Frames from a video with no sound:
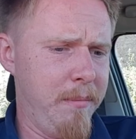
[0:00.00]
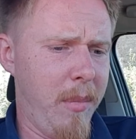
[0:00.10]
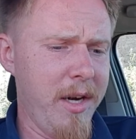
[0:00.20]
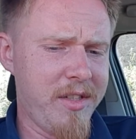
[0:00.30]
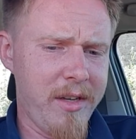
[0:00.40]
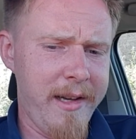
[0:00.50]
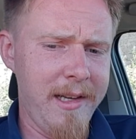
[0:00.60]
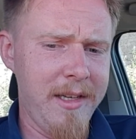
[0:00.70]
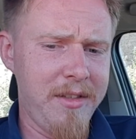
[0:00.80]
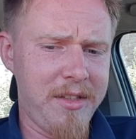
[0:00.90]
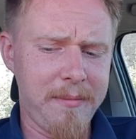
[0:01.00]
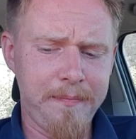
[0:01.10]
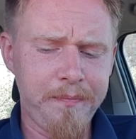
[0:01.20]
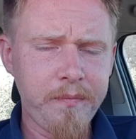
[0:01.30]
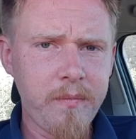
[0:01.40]
My style is
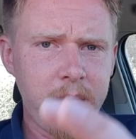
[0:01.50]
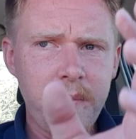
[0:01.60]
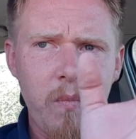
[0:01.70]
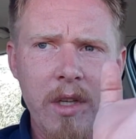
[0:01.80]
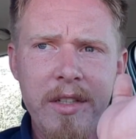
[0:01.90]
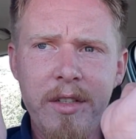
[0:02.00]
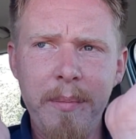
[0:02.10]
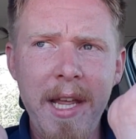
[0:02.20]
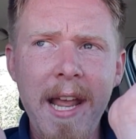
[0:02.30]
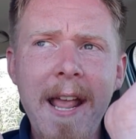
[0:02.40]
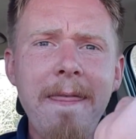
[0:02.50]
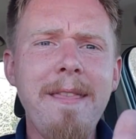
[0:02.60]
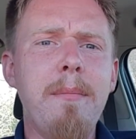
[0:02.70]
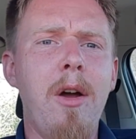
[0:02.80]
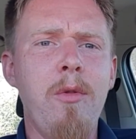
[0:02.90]
to be
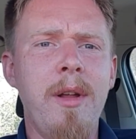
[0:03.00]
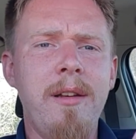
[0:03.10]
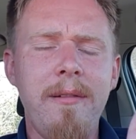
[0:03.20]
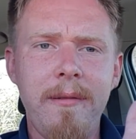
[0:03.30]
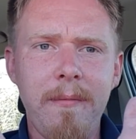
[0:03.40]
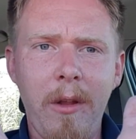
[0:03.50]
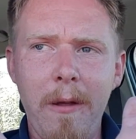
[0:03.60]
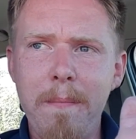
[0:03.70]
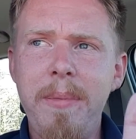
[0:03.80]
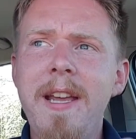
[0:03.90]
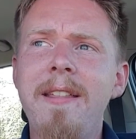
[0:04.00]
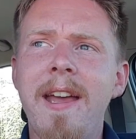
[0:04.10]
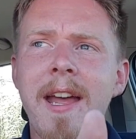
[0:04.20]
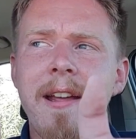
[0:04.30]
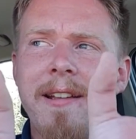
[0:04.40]
in the moment, like be
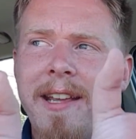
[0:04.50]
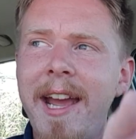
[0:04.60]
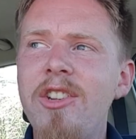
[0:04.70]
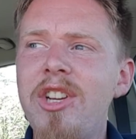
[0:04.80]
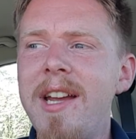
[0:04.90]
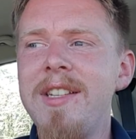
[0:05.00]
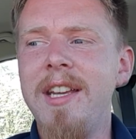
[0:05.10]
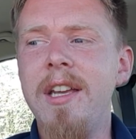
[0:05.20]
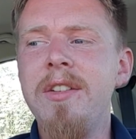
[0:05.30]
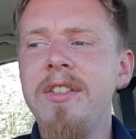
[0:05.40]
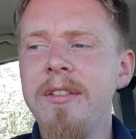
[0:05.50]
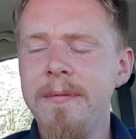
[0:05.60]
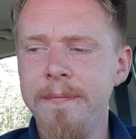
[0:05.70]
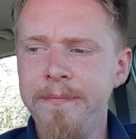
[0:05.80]
there, catch it as it is,